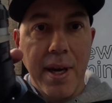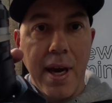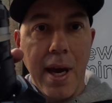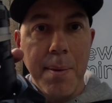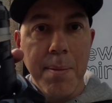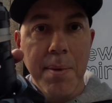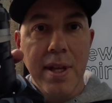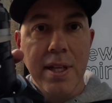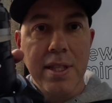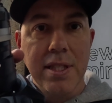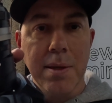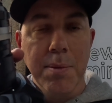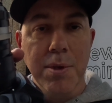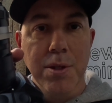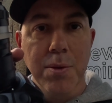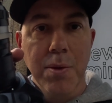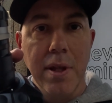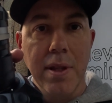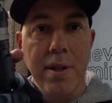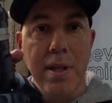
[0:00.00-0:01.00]
camera that's in
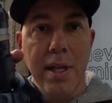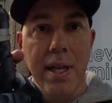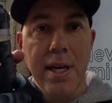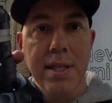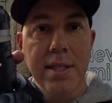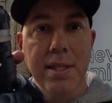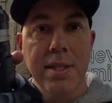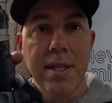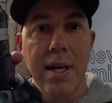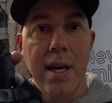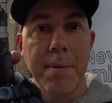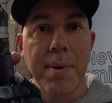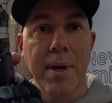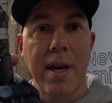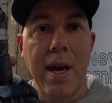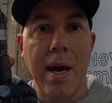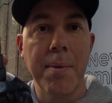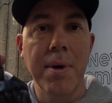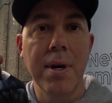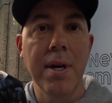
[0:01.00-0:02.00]
between the lens and my
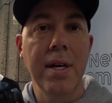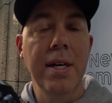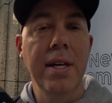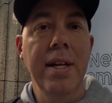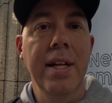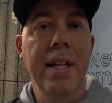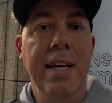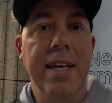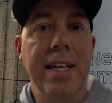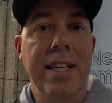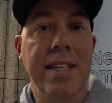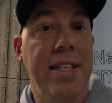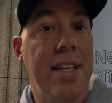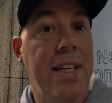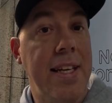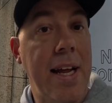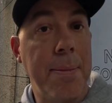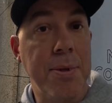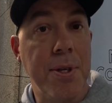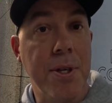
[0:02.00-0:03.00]
camera. It is an
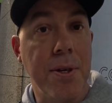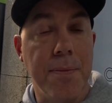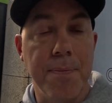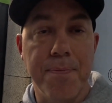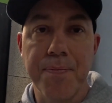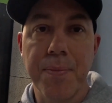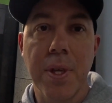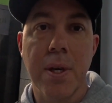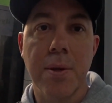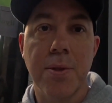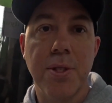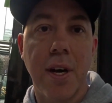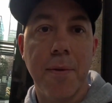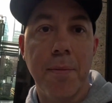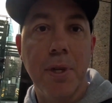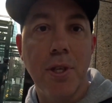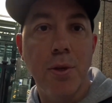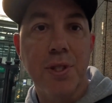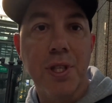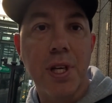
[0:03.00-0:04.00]
adapter, which I've
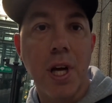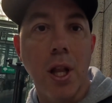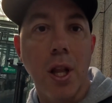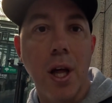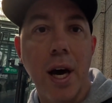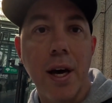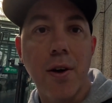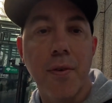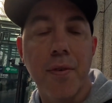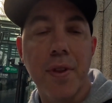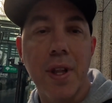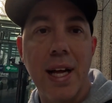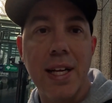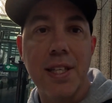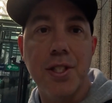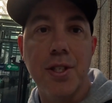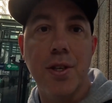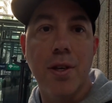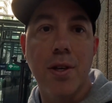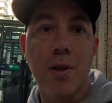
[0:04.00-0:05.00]
been using a lot over the
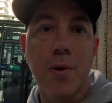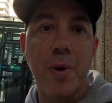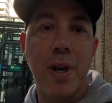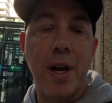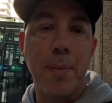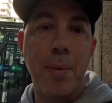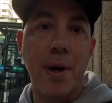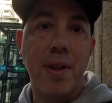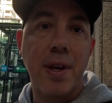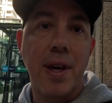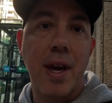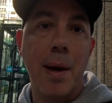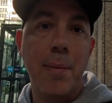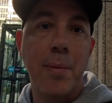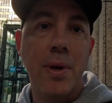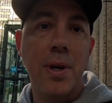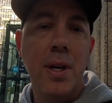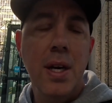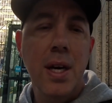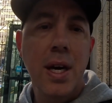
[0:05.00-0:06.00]
last year when I bought the
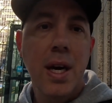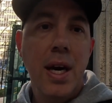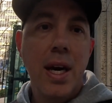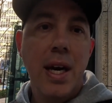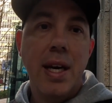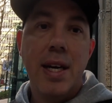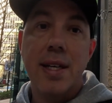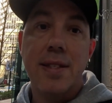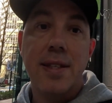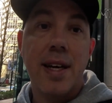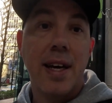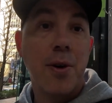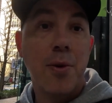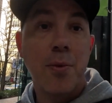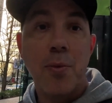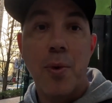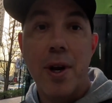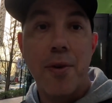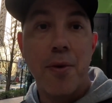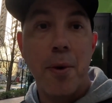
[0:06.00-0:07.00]
camera, because I
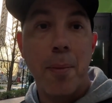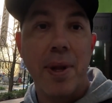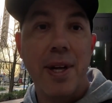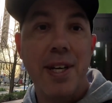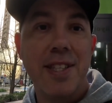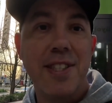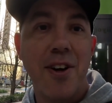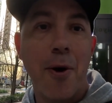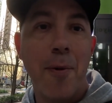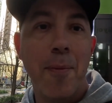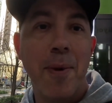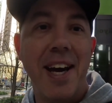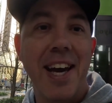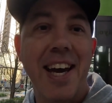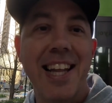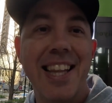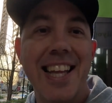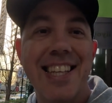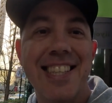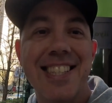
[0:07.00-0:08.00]
don't want to replace all my
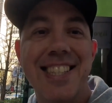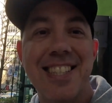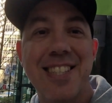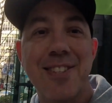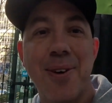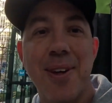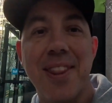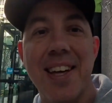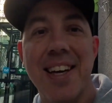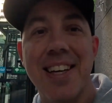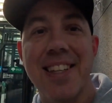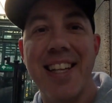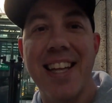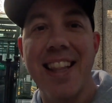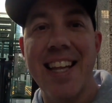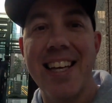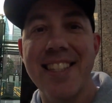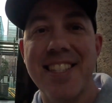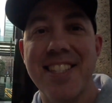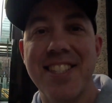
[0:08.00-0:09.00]
lenses with Z
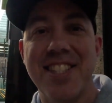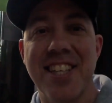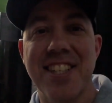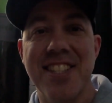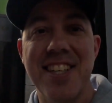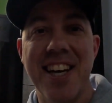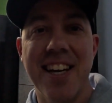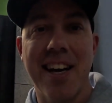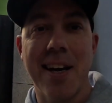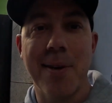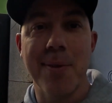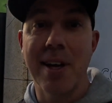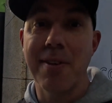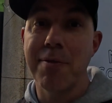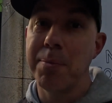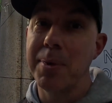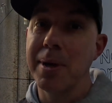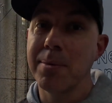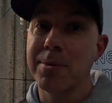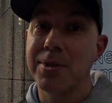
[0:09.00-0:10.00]
lenses just yet. I would love
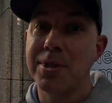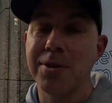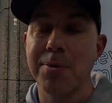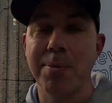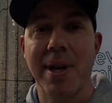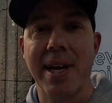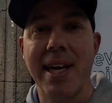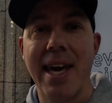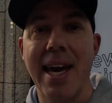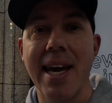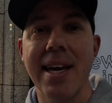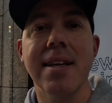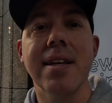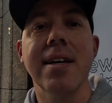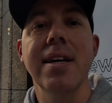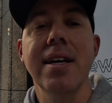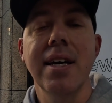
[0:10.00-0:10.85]
to be able to, but I can't.